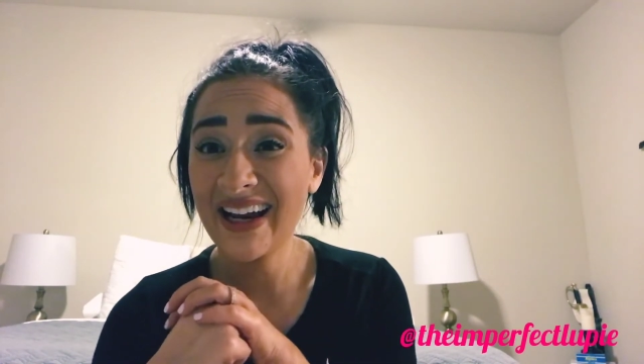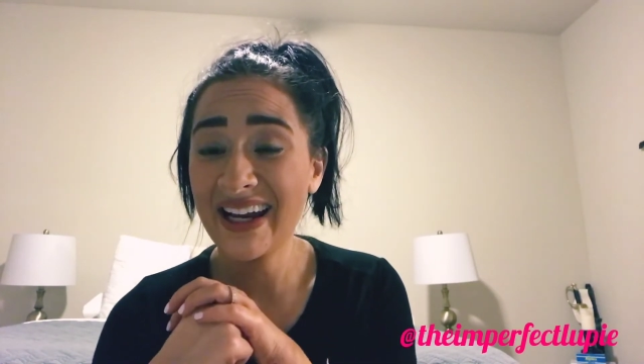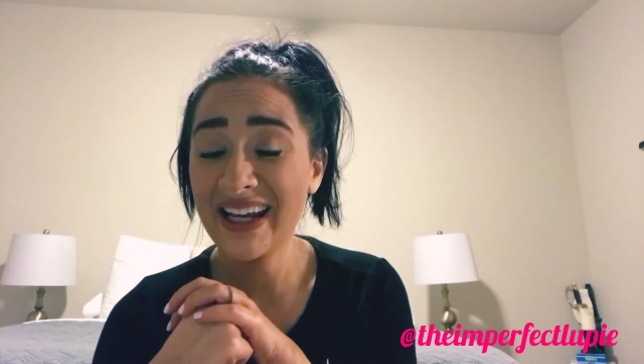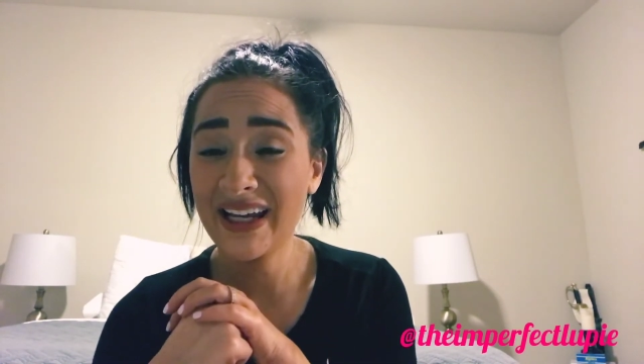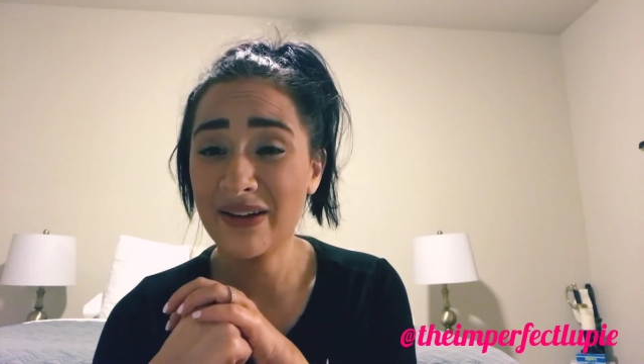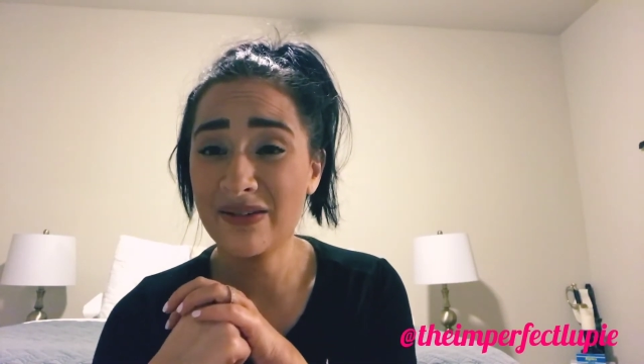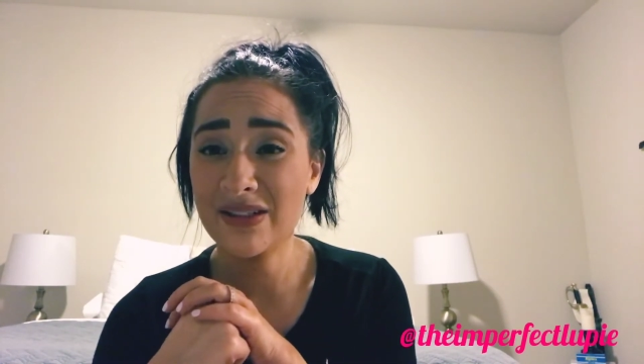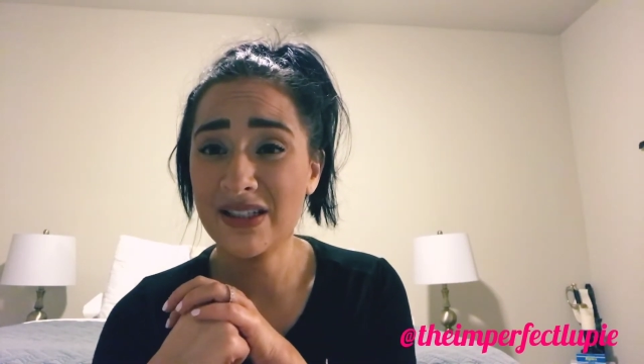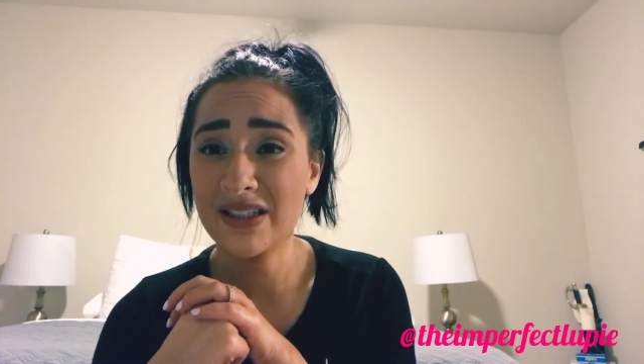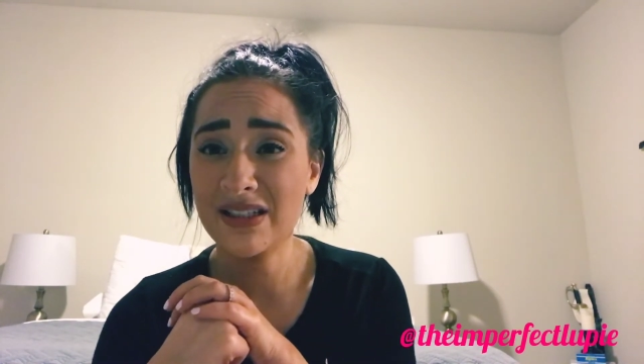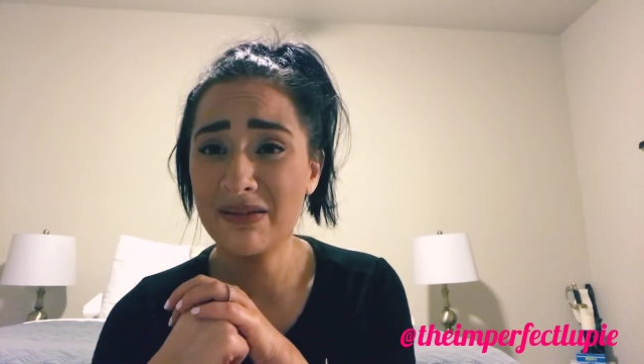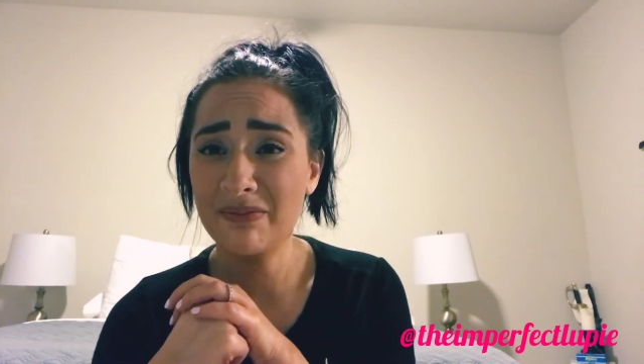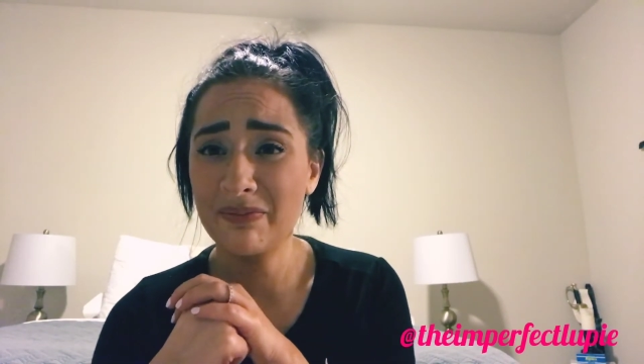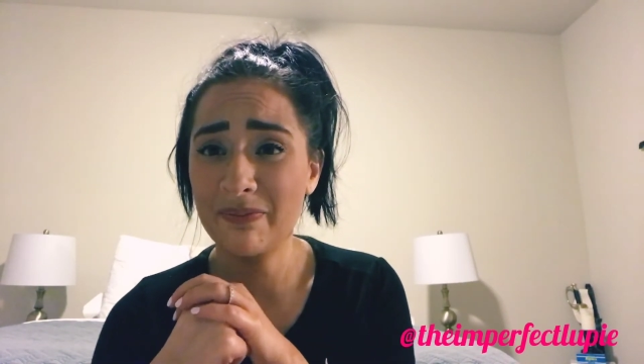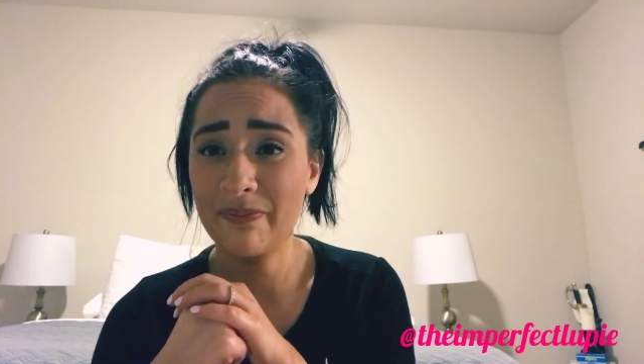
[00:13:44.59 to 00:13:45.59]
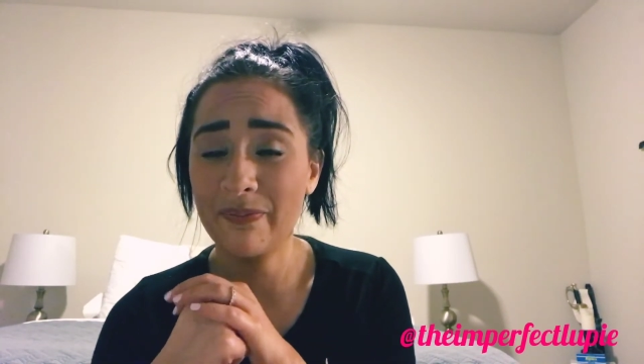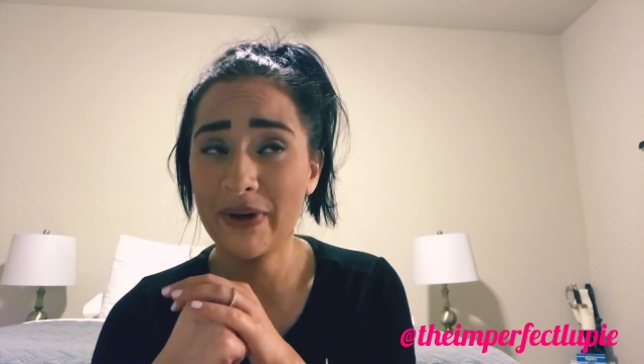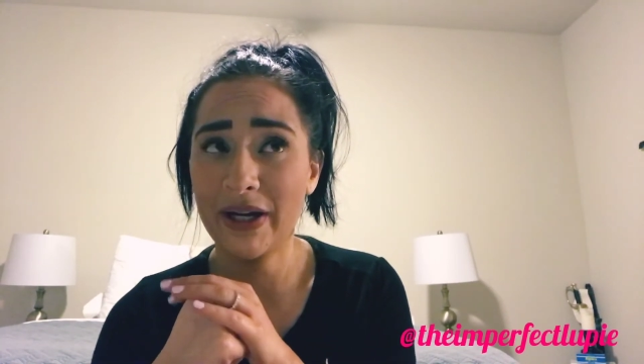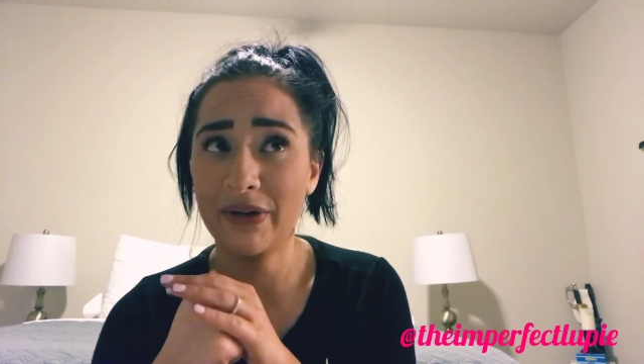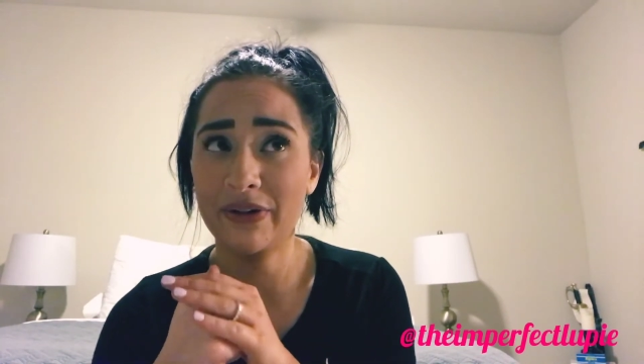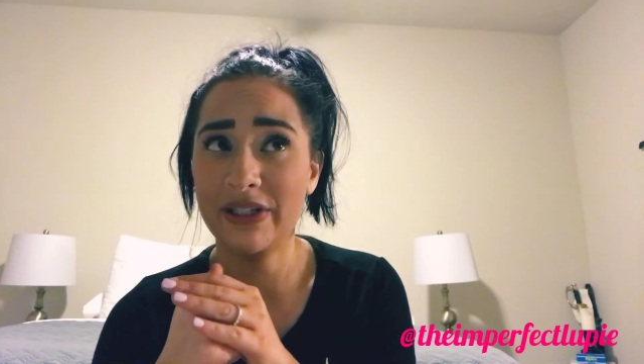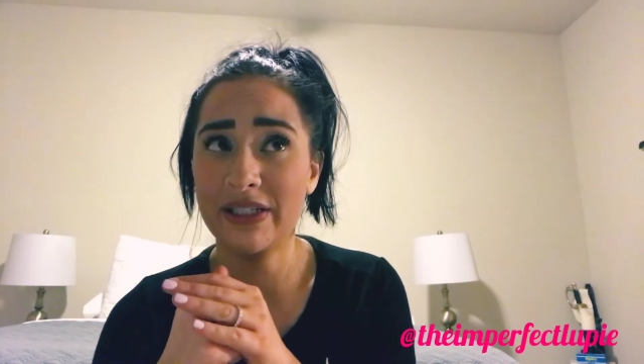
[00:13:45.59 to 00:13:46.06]
He was my
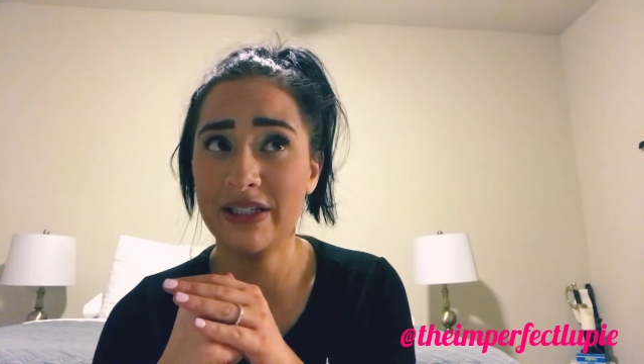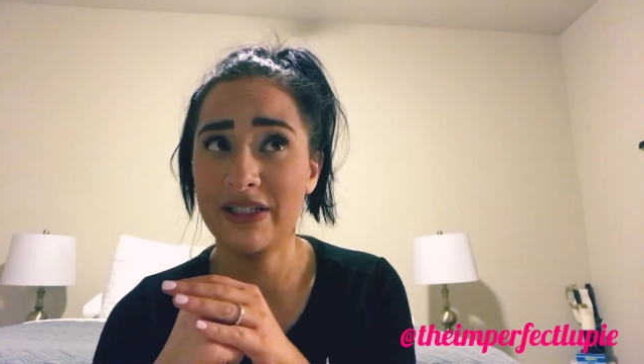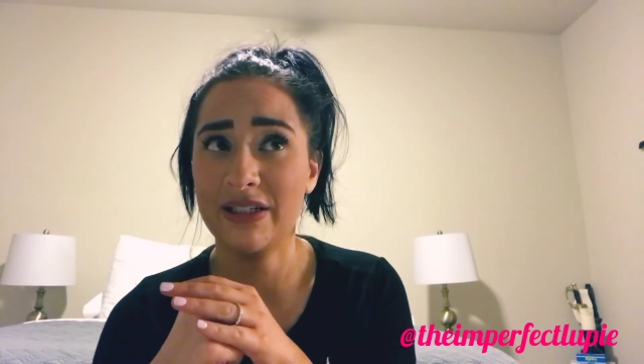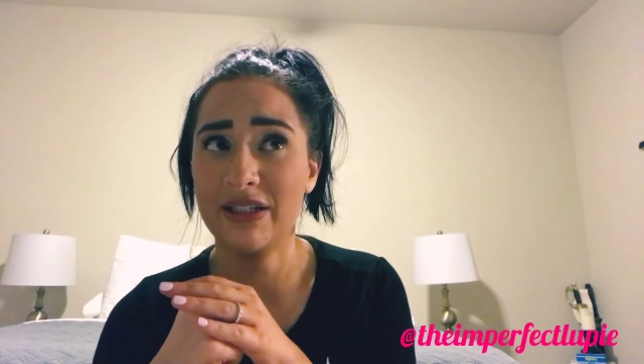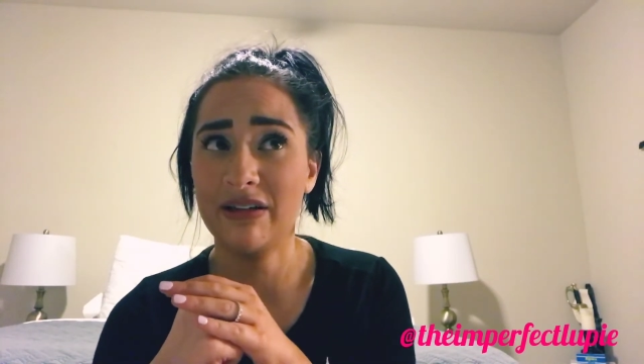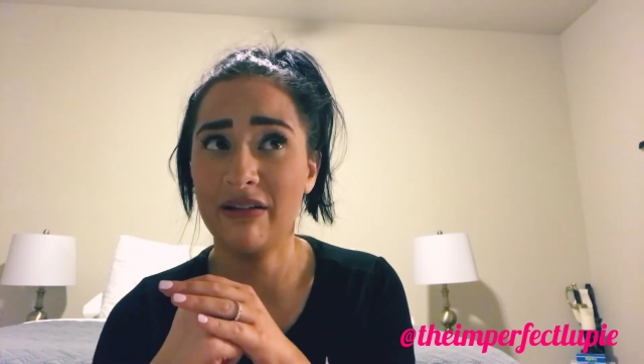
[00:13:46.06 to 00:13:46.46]
reason to